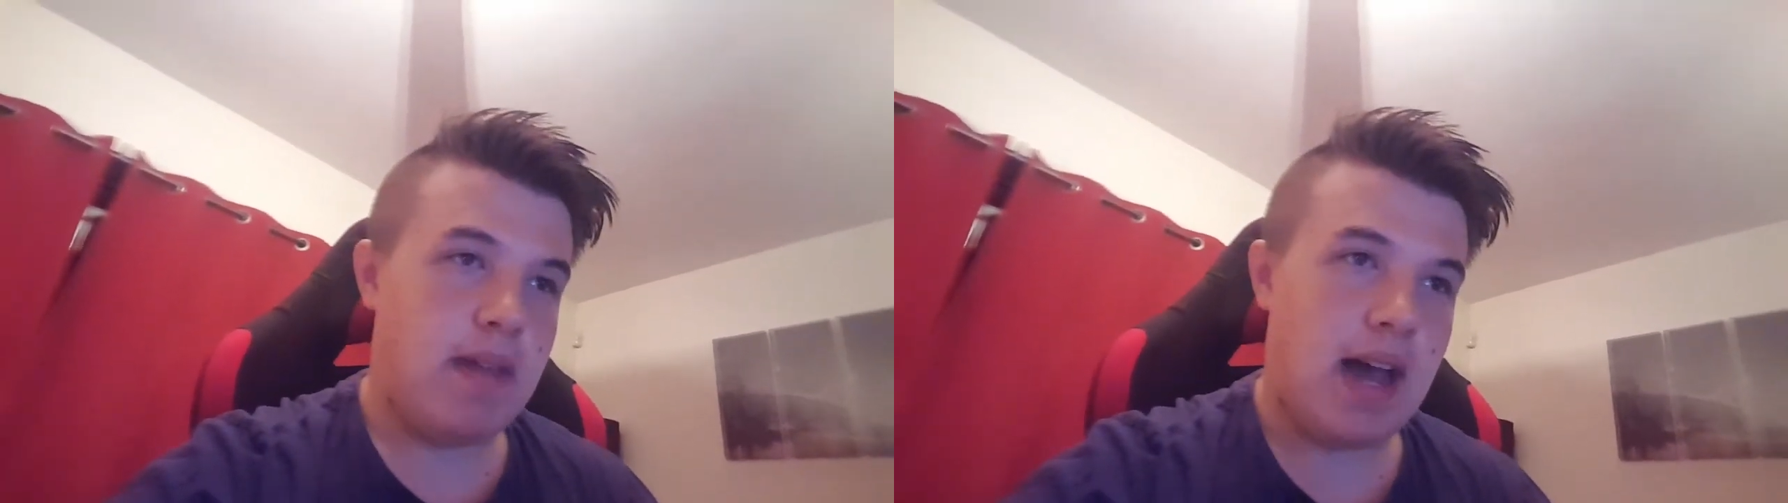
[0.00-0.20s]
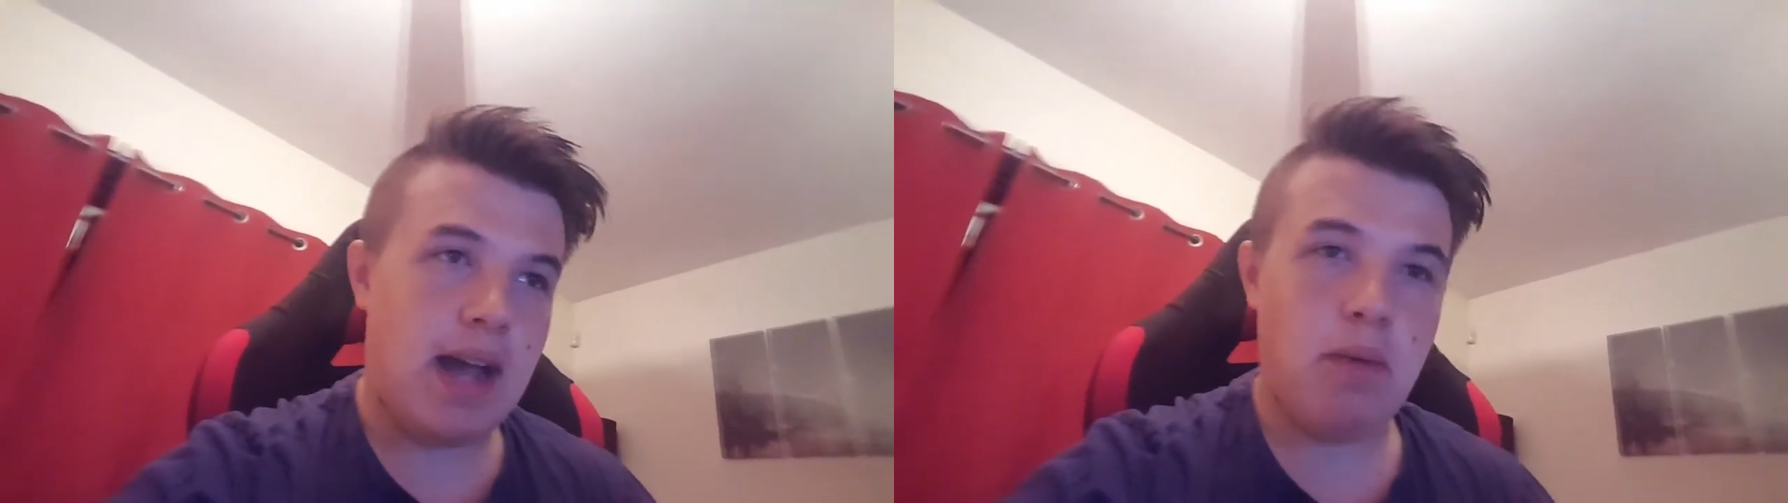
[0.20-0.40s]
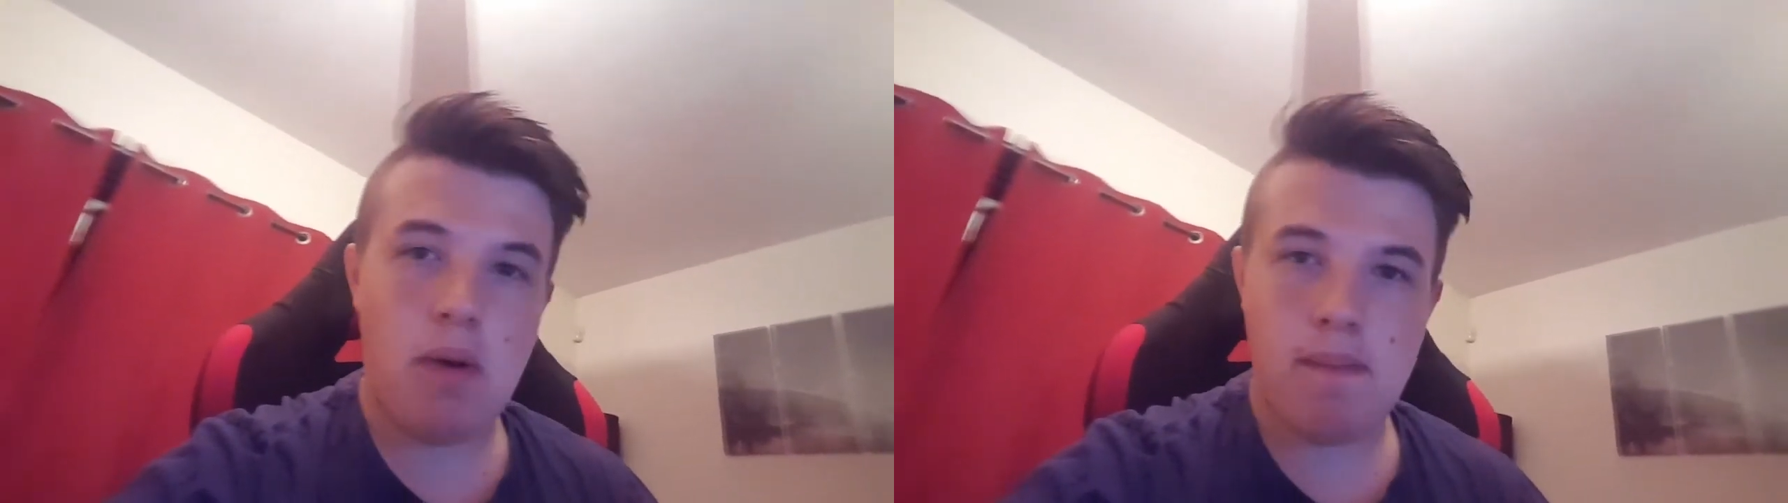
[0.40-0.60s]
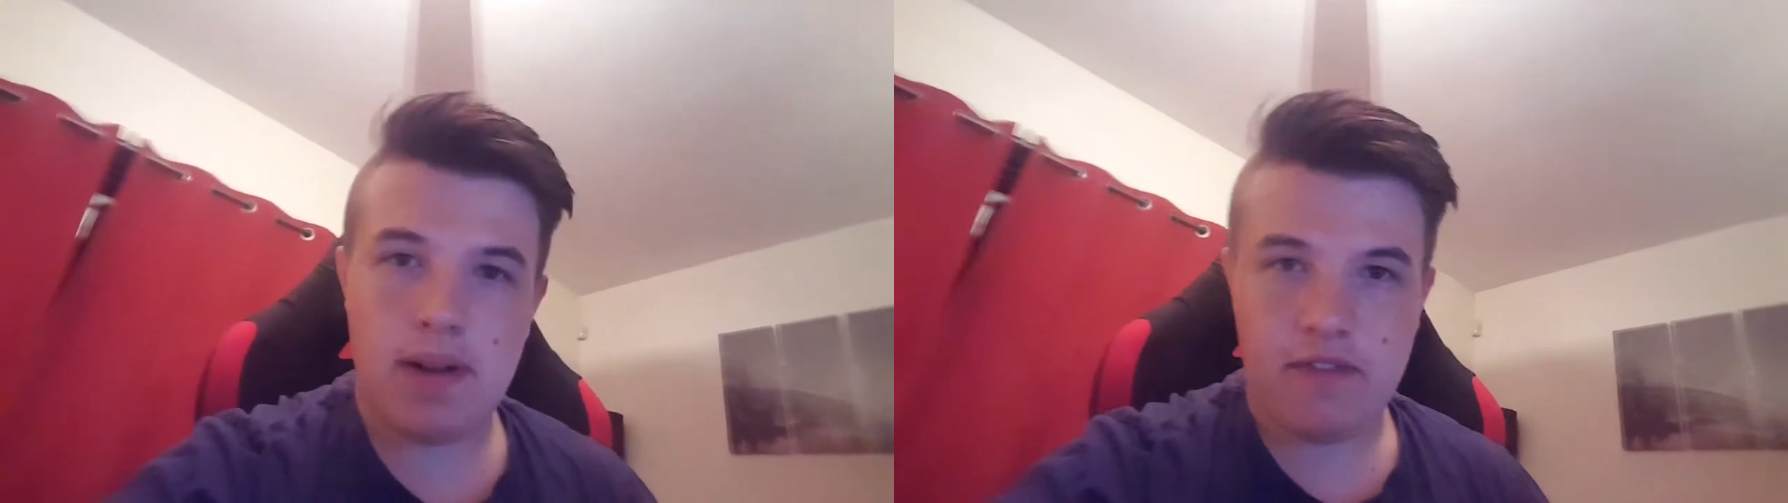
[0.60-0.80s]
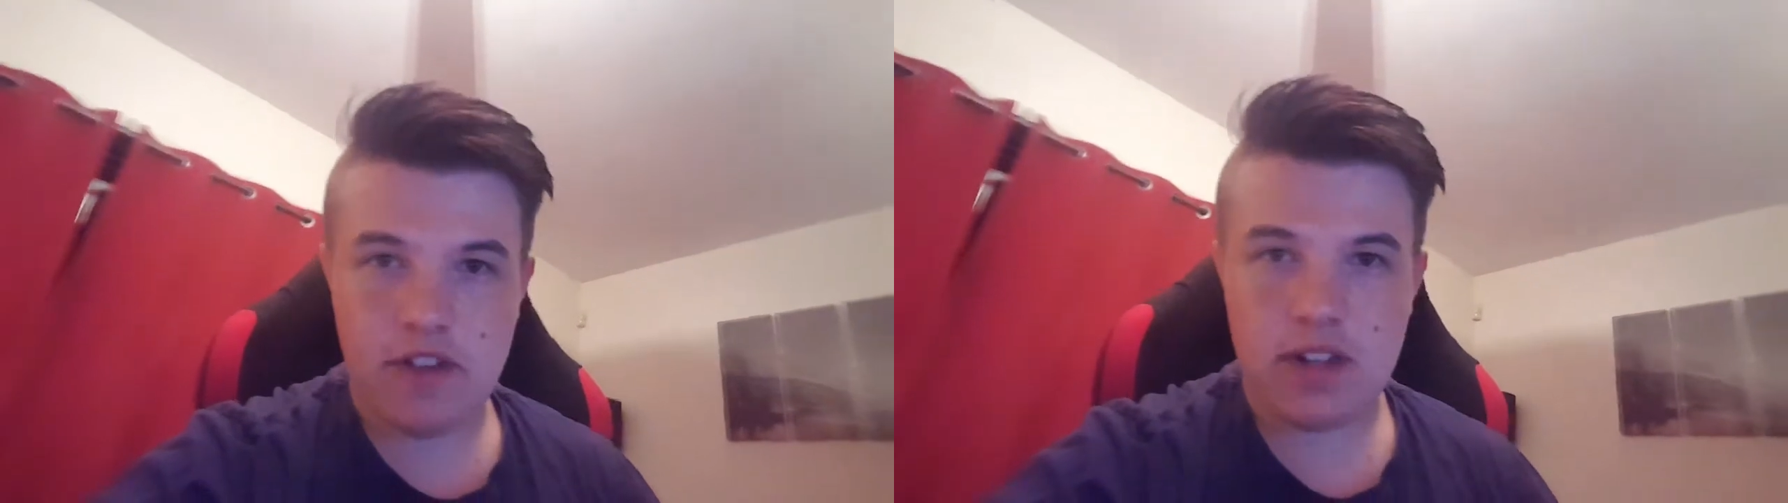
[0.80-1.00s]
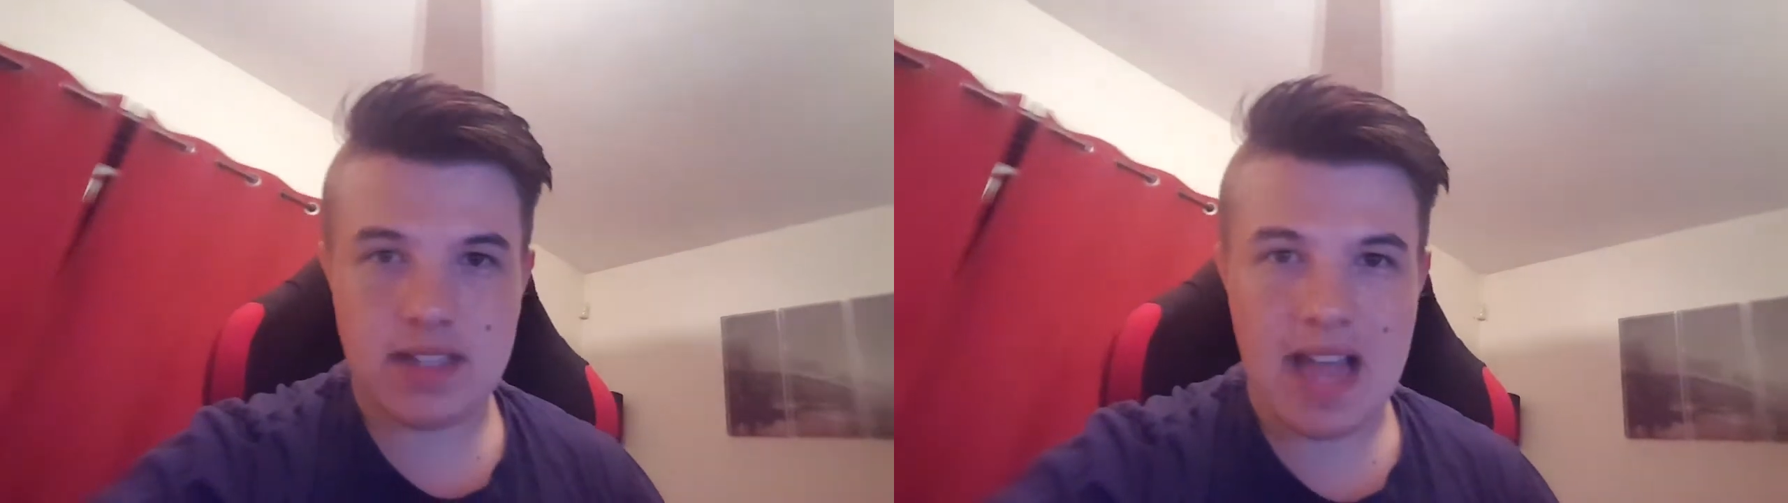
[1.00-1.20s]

I want my first